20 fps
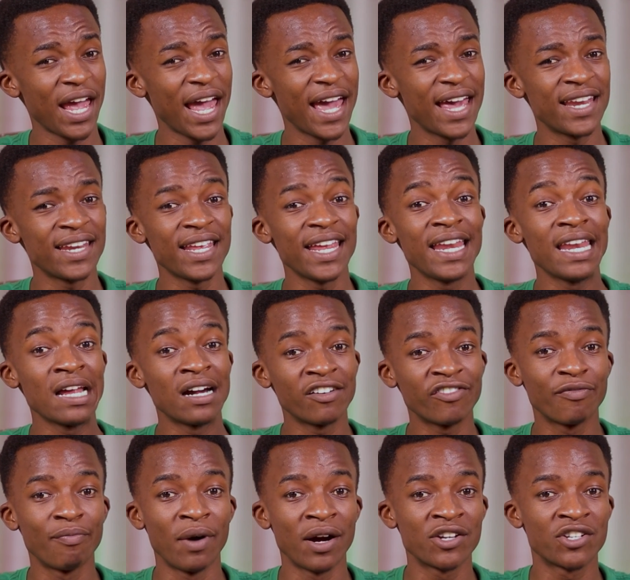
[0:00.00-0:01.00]
and
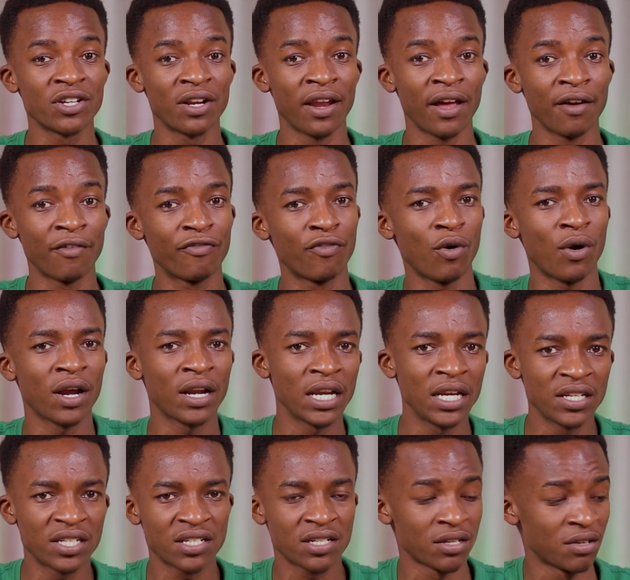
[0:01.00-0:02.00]
enough battery life for at
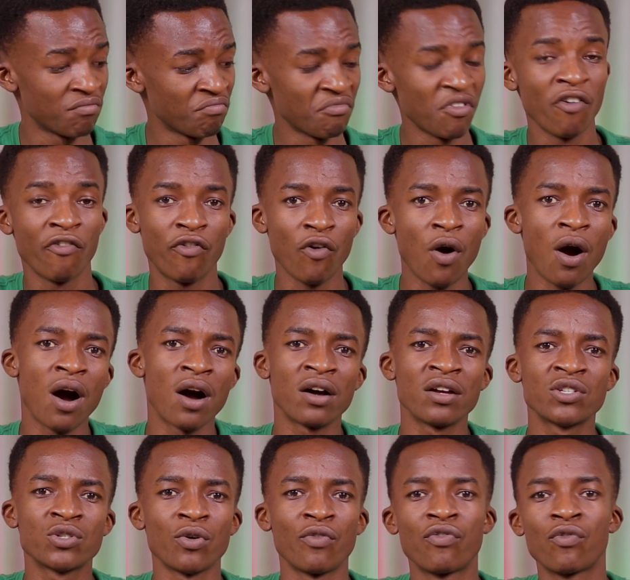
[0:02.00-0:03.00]
least 4
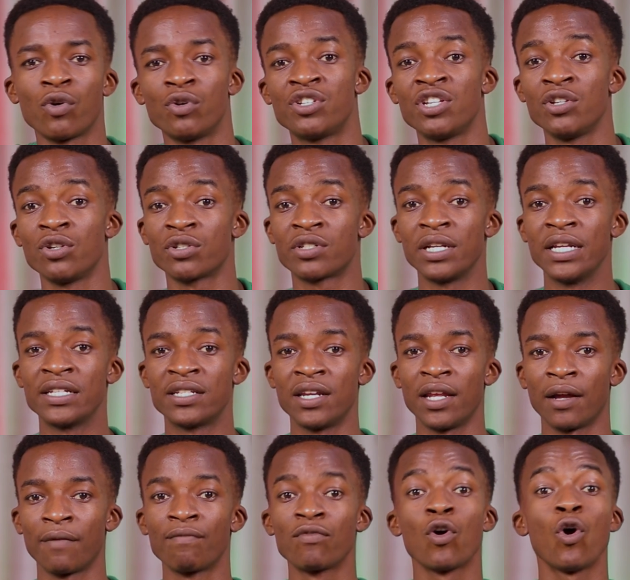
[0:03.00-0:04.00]
hours of continuous
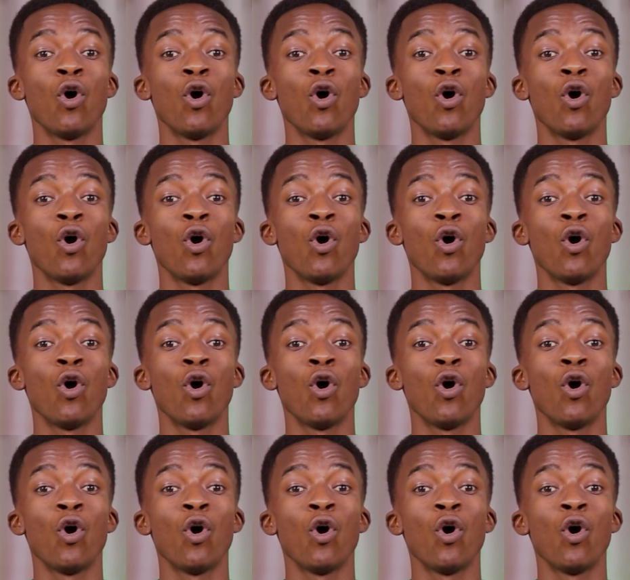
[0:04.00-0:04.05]
listening.